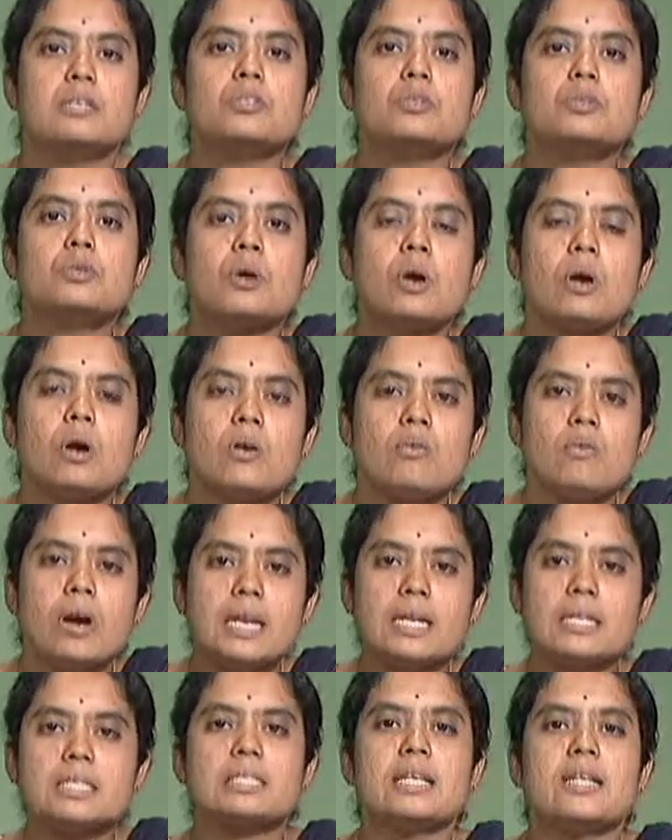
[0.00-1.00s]
So
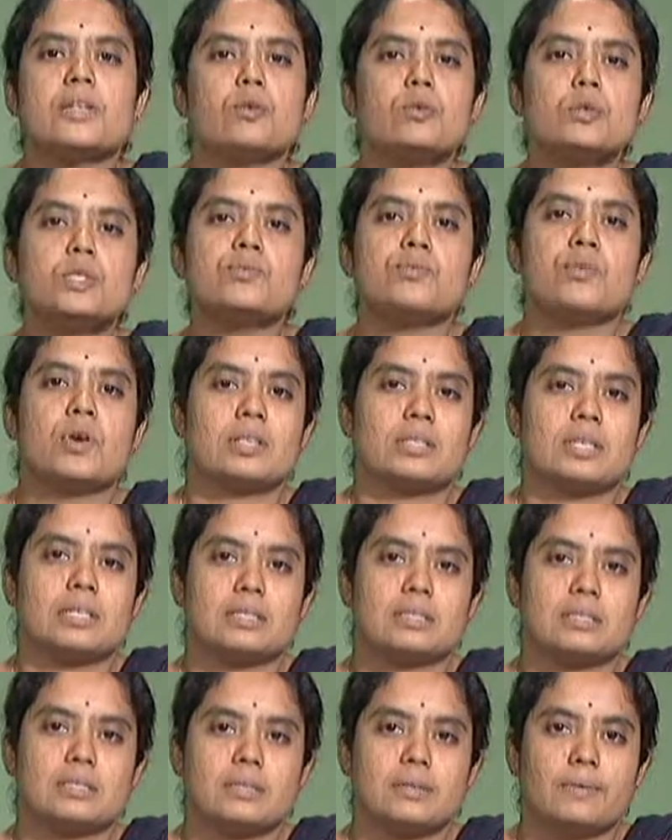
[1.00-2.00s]
what is the use for
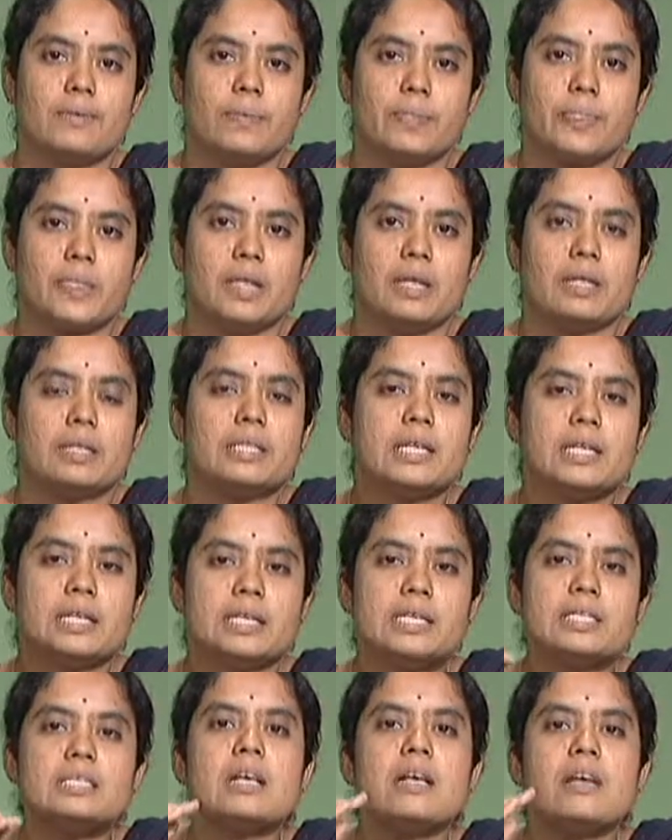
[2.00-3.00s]
this? That
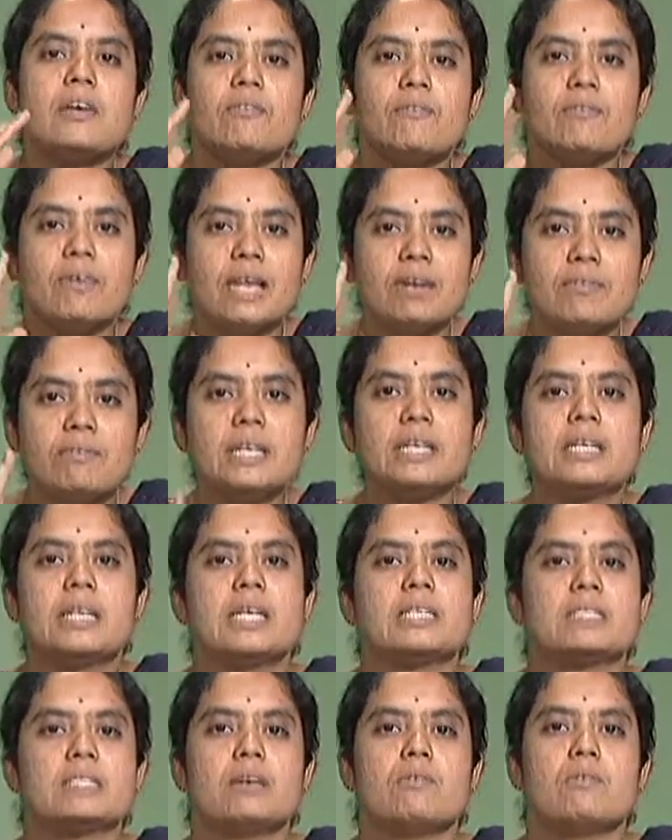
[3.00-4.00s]
is, when we
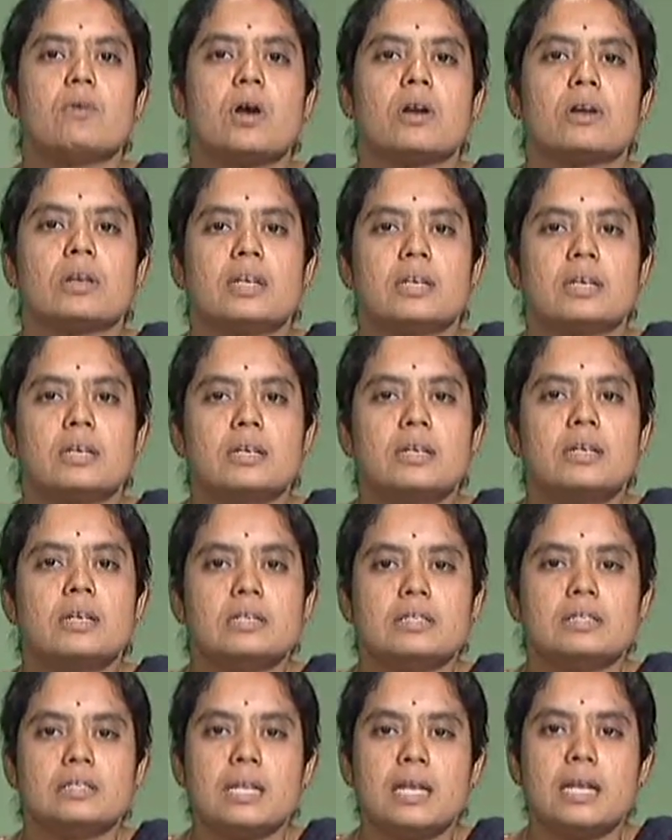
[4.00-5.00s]
test the water,
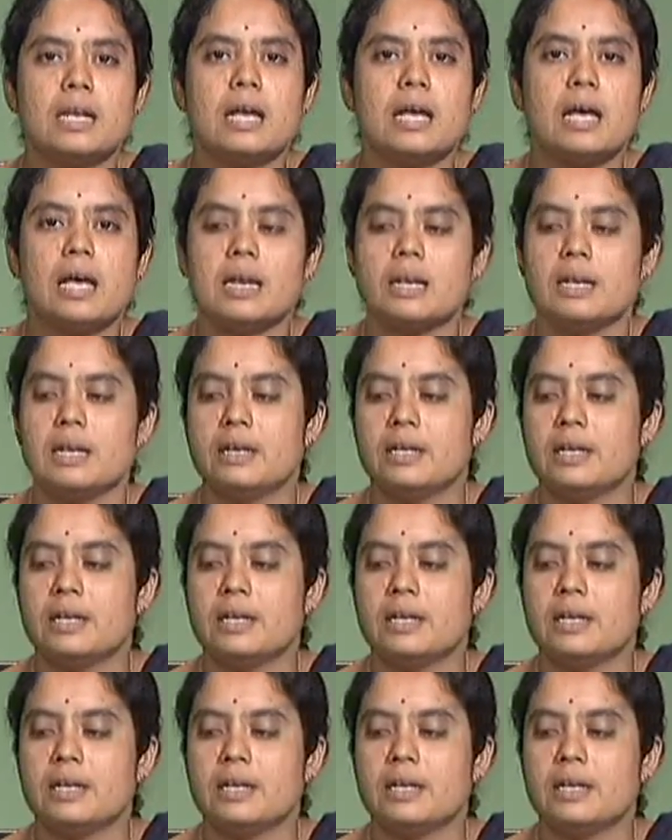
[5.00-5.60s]
there are